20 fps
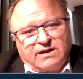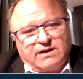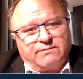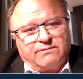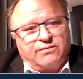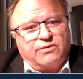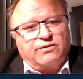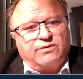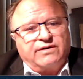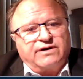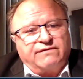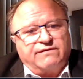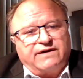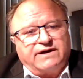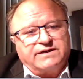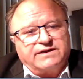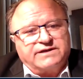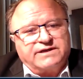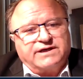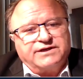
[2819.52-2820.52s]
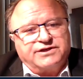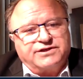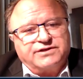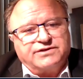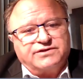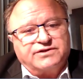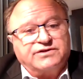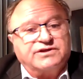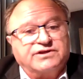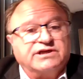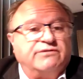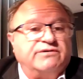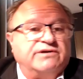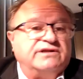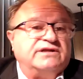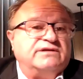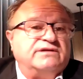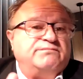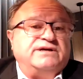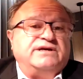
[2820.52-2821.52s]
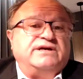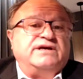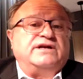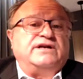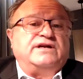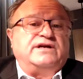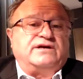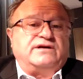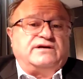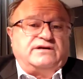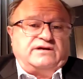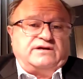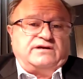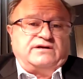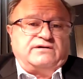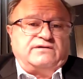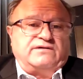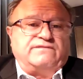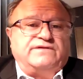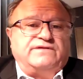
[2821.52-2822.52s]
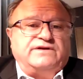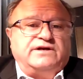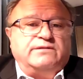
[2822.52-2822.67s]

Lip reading: pouring foundations and so on at the beginning of the